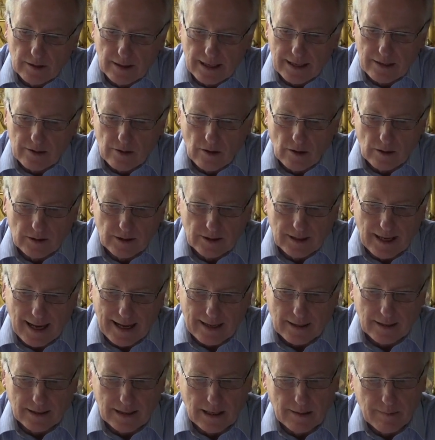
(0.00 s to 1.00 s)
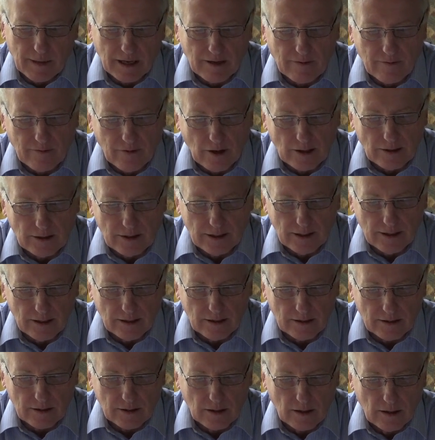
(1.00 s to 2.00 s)
they cross academic
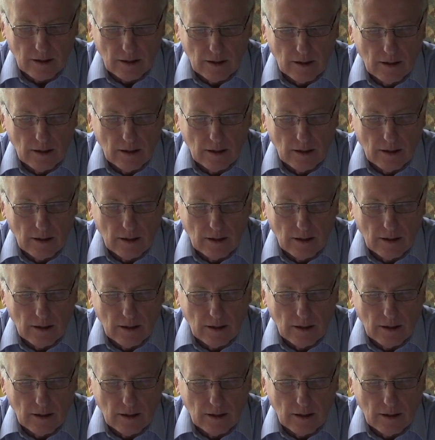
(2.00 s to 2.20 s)
frontiers.